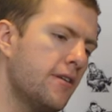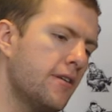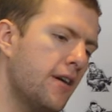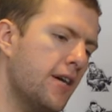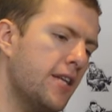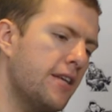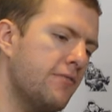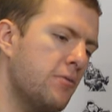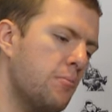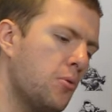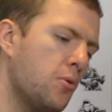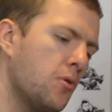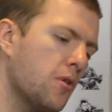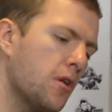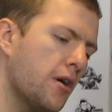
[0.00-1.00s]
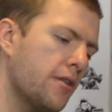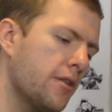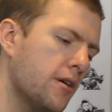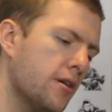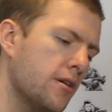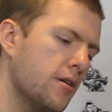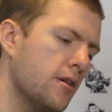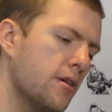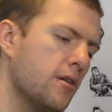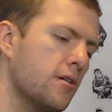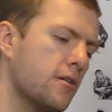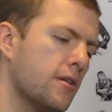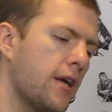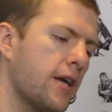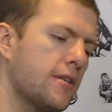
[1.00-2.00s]
I never bought like the, oh
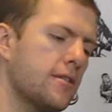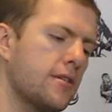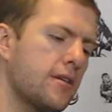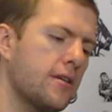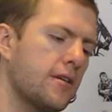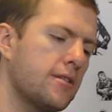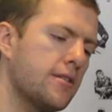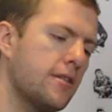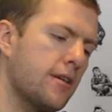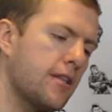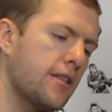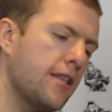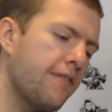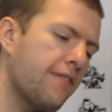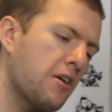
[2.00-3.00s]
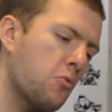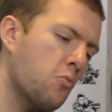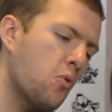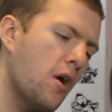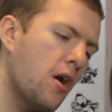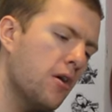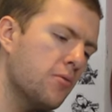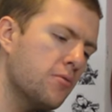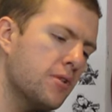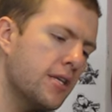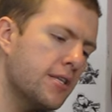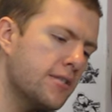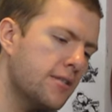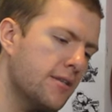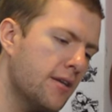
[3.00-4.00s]
yeah, it's like a, it's like a living world.
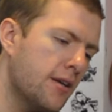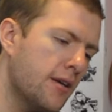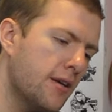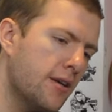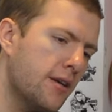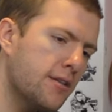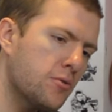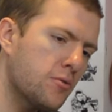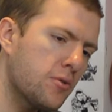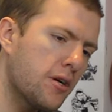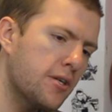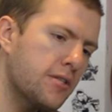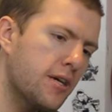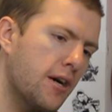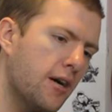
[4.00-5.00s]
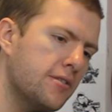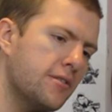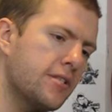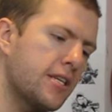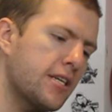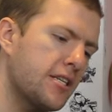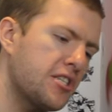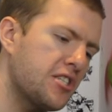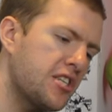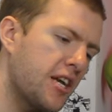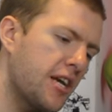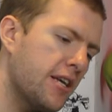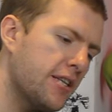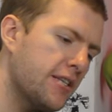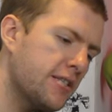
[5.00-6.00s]
There's, there's all kinds of hunting and shit,
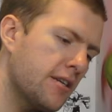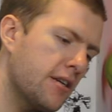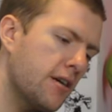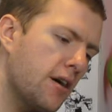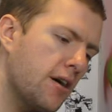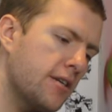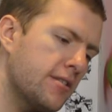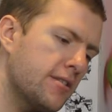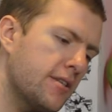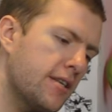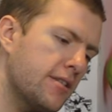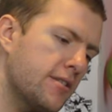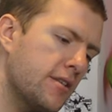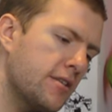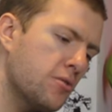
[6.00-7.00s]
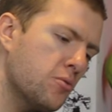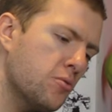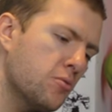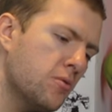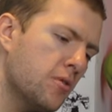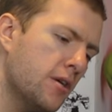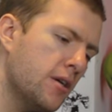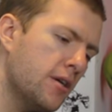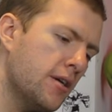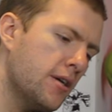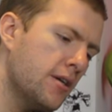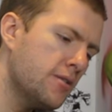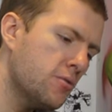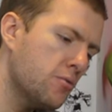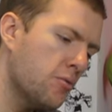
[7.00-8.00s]
and it's like, oh, it's, it's, it's all,
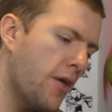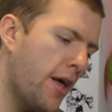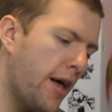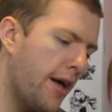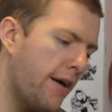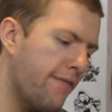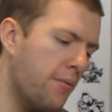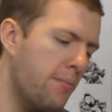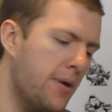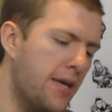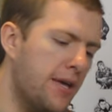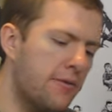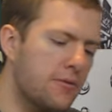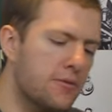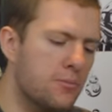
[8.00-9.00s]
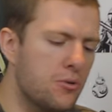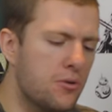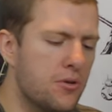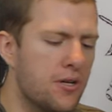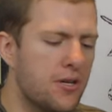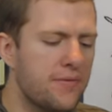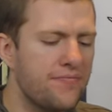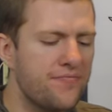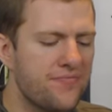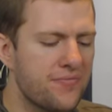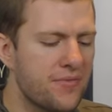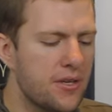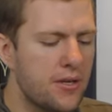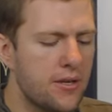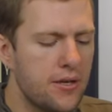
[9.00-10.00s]
it's all there. For me, it was more like,
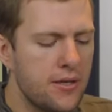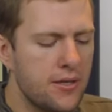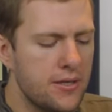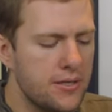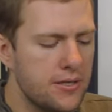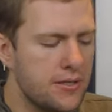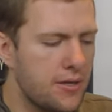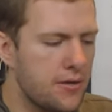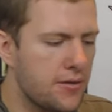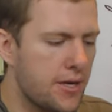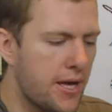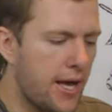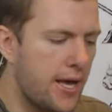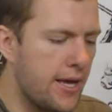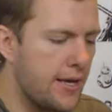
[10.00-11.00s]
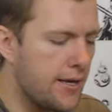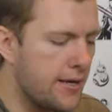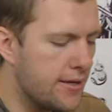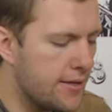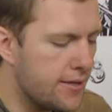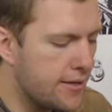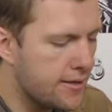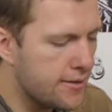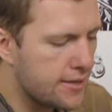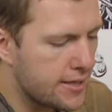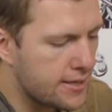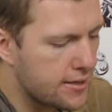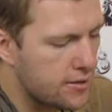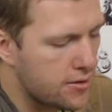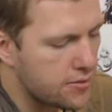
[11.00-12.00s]
this is okay. It takes
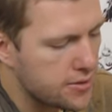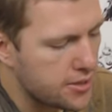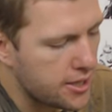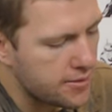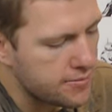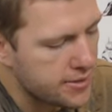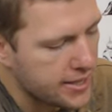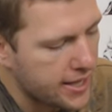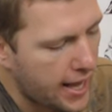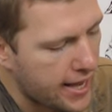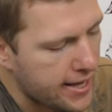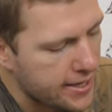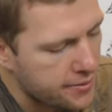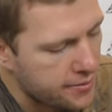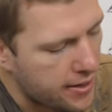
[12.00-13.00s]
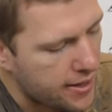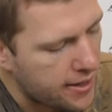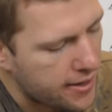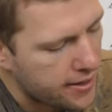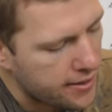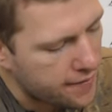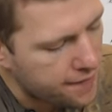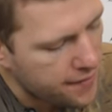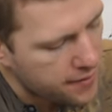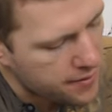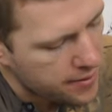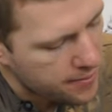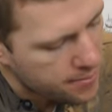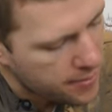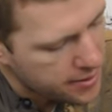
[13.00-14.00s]
a long time to get anywhere, and I felt
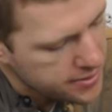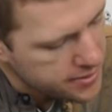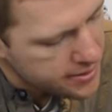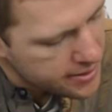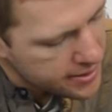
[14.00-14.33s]
like most of the